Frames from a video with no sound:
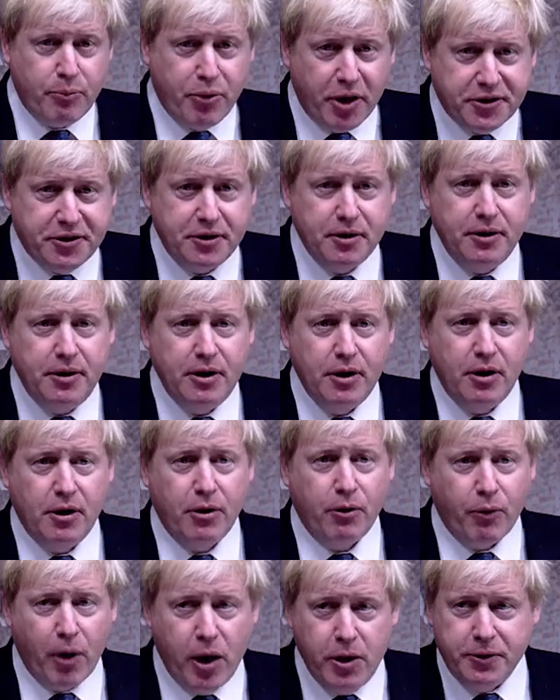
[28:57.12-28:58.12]
Britain
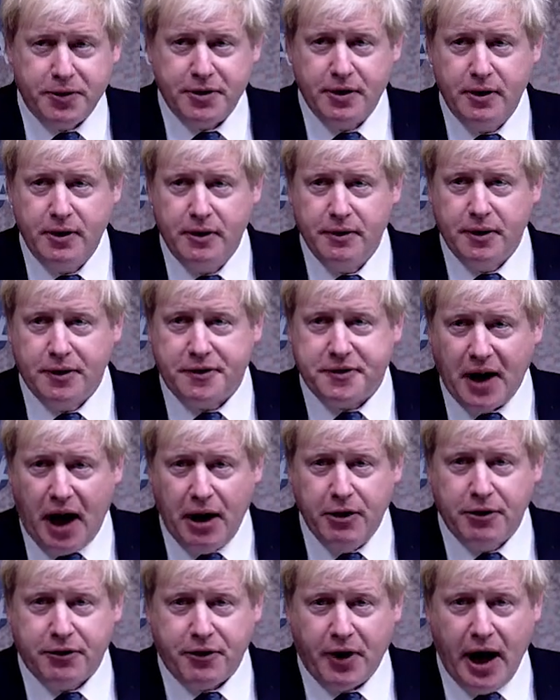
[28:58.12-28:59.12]
wrote the
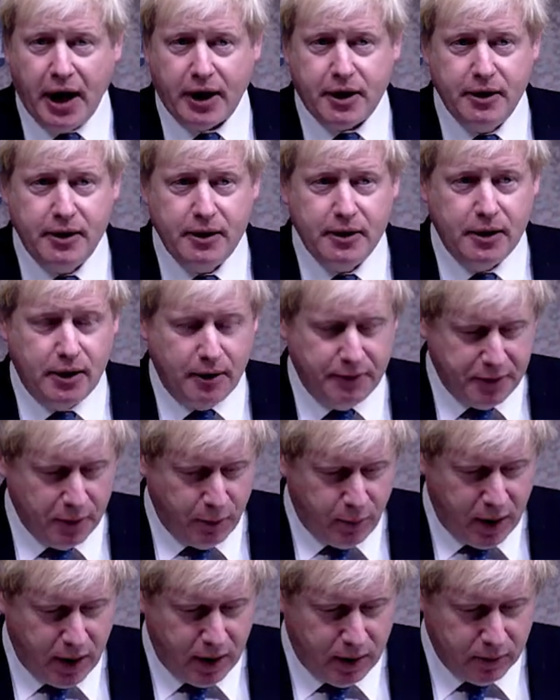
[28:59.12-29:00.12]
soundtrack of
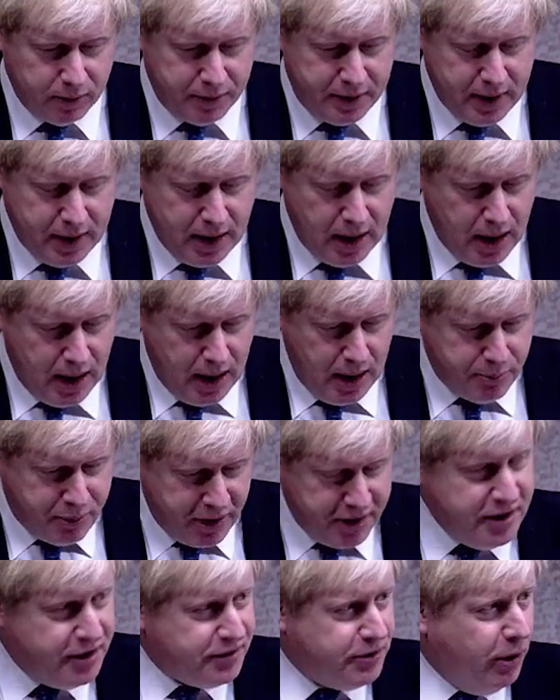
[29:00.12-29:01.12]
the world.
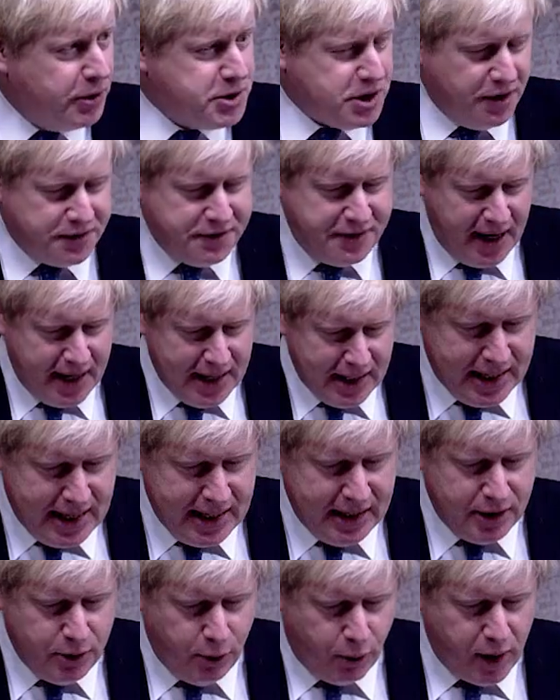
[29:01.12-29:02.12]
Britain is not just
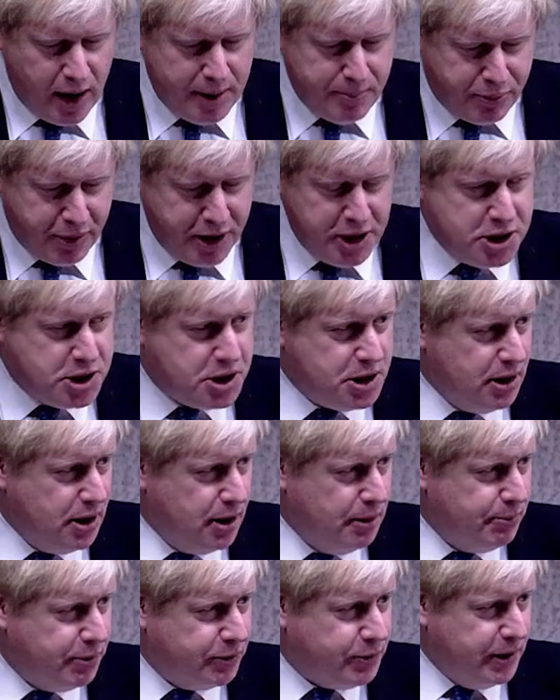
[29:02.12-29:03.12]
link or a bridge
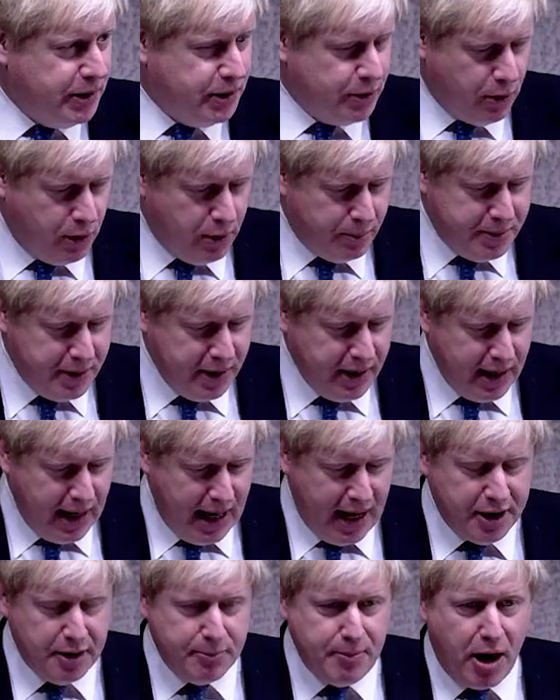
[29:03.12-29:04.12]
between Europe
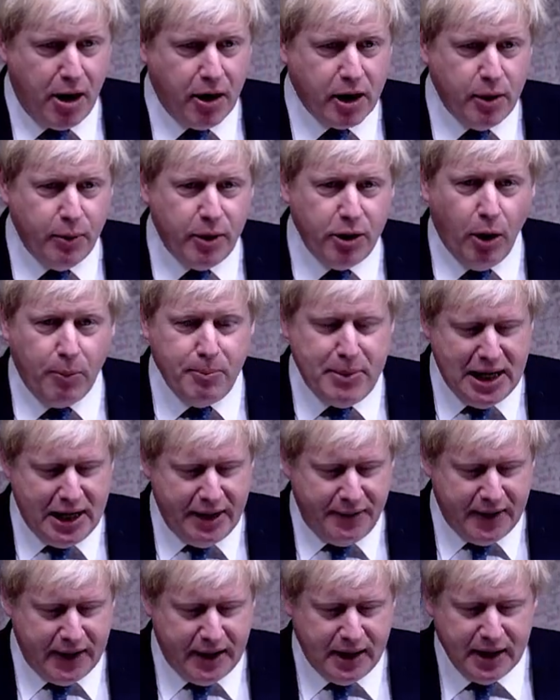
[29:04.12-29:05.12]
and America. We're not
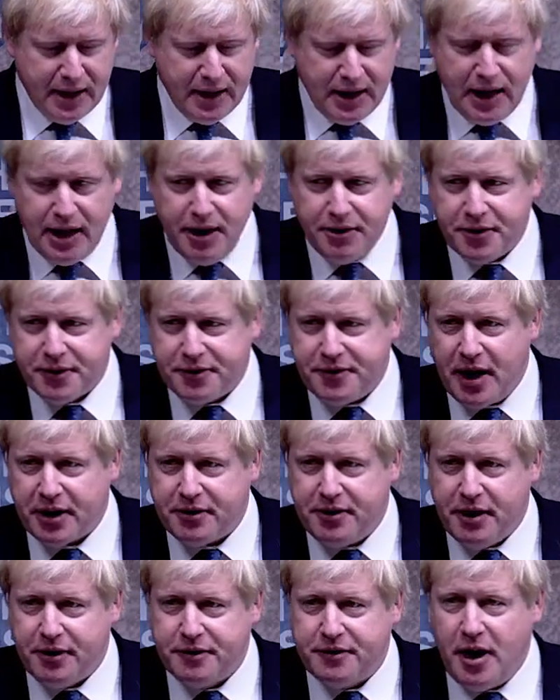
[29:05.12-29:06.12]
merely the
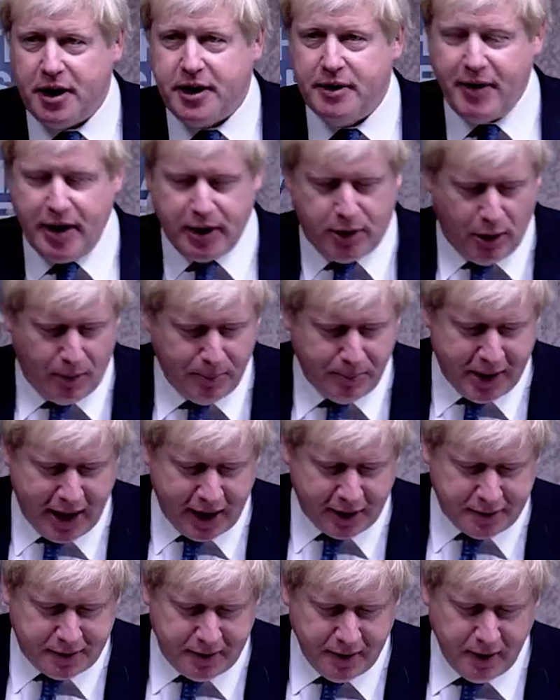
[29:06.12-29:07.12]
intersecting set of a
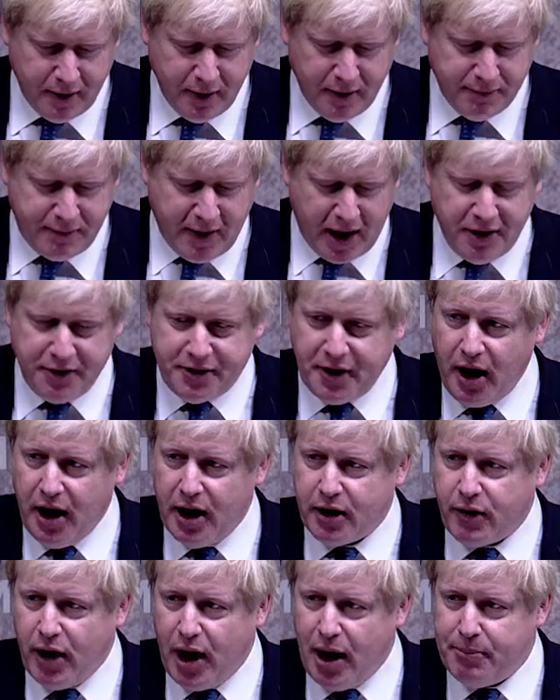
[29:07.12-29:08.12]
complex Venn
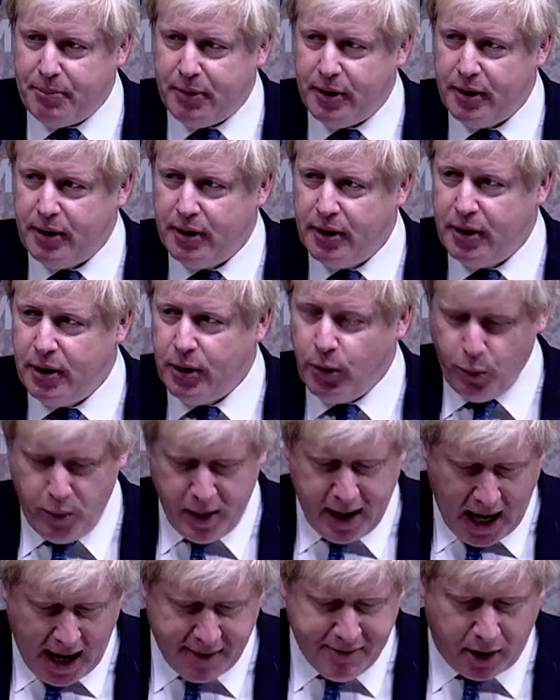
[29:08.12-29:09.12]
diagram.
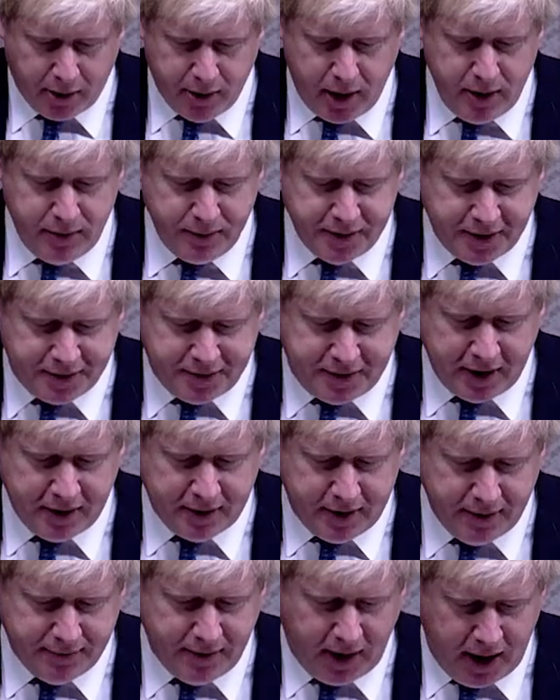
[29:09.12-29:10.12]
We have our own
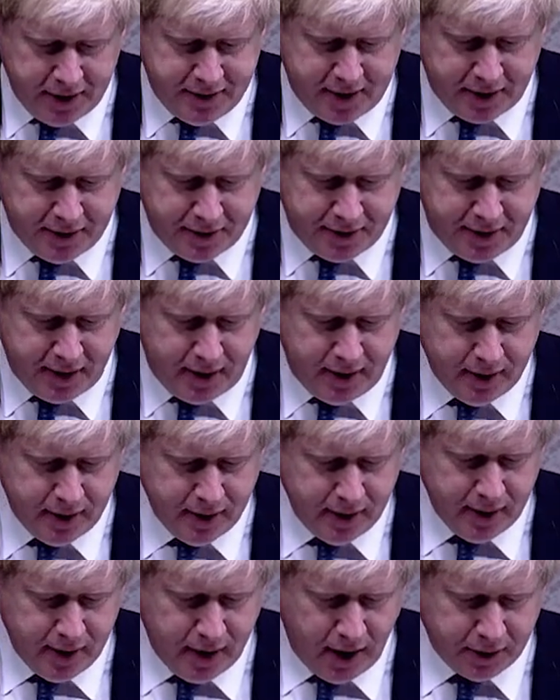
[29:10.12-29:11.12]
distinctive identity
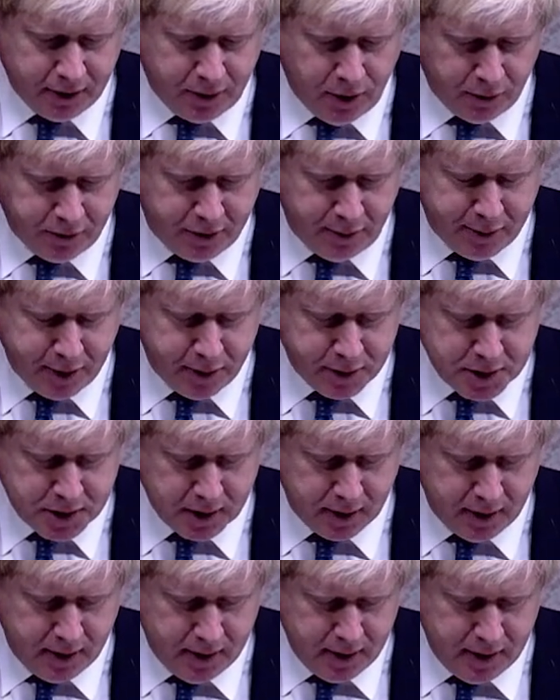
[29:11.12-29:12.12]
and
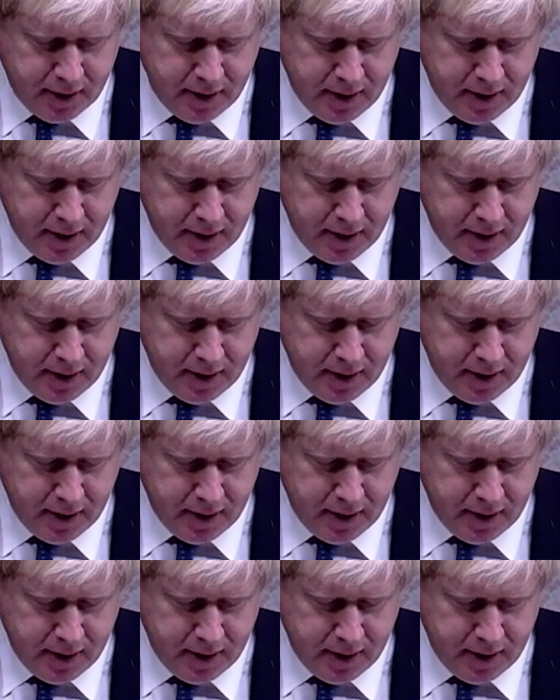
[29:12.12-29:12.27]
contribution.